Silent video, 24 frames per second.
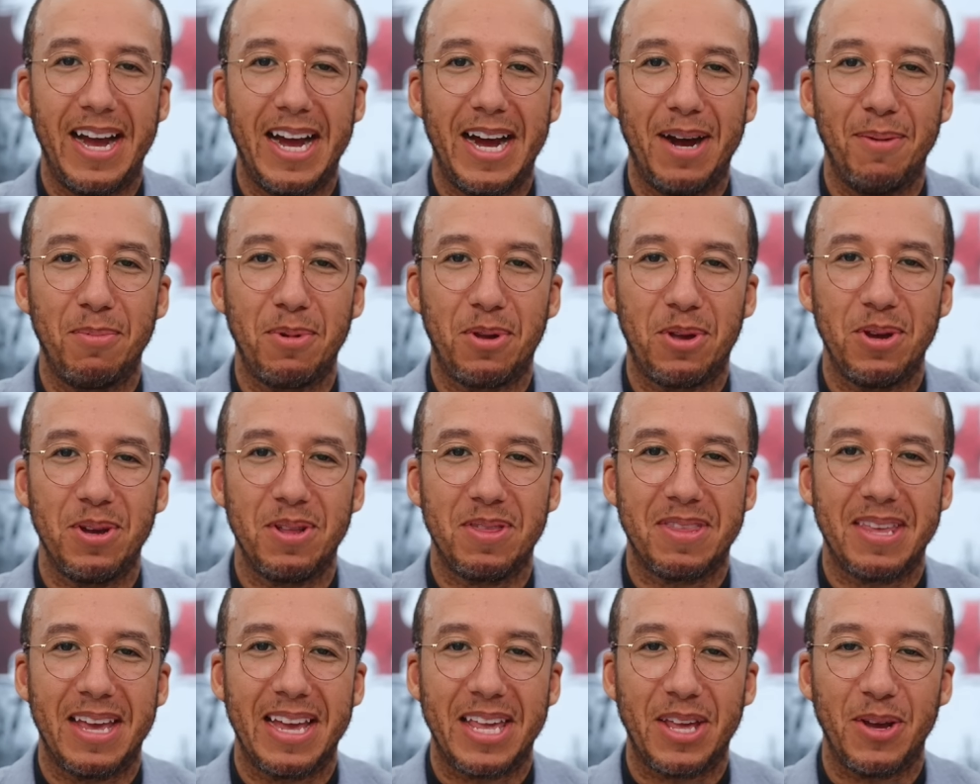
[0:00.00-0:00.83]
am
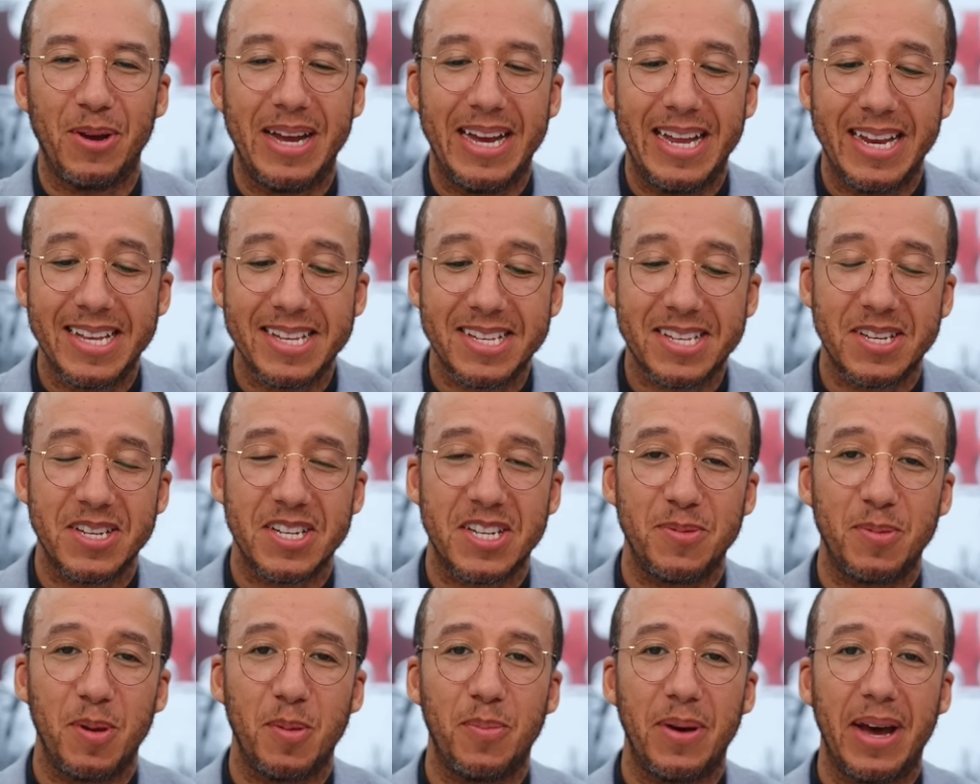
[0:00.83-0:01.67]
good, thank you. It is good
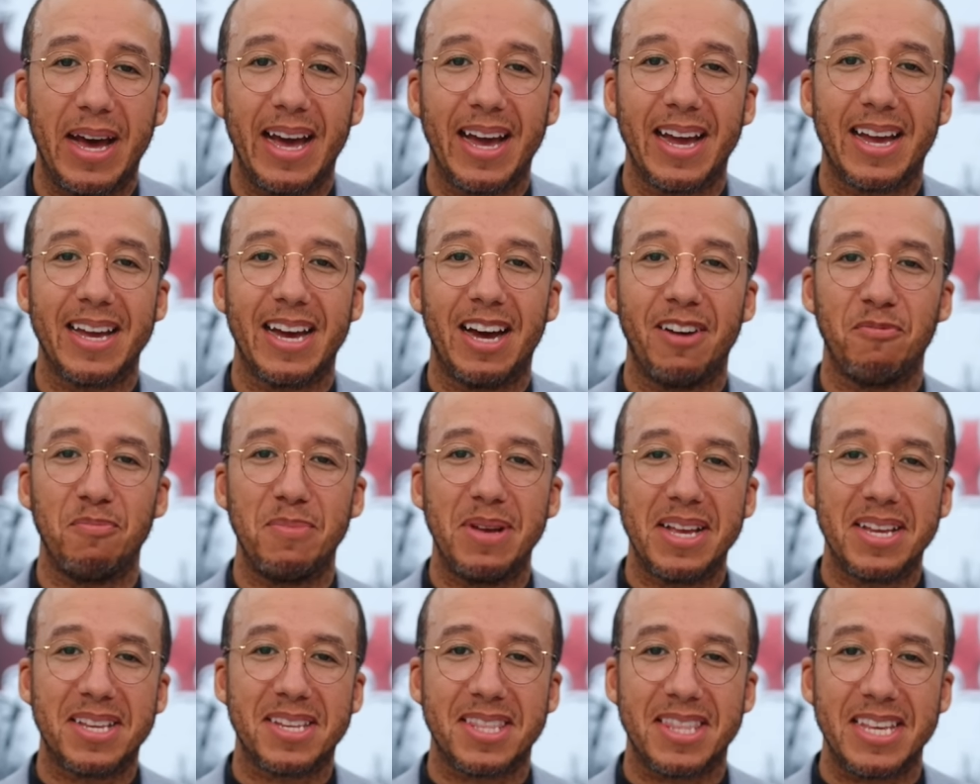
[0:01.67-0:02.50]
to be back. I've
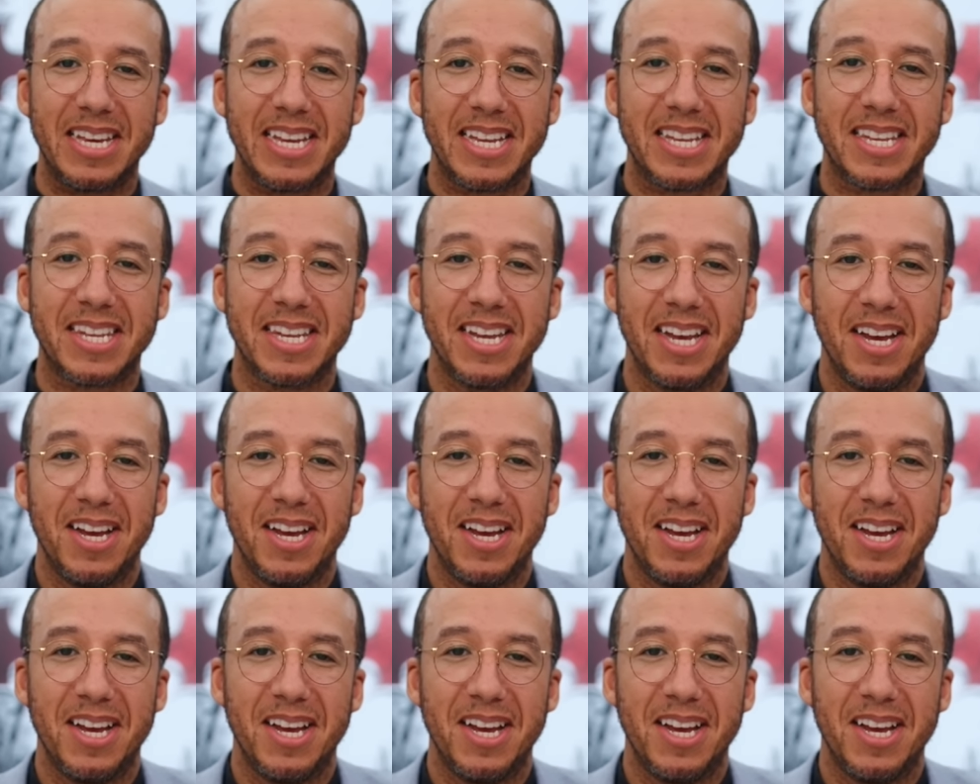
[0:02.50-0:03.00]
missed this.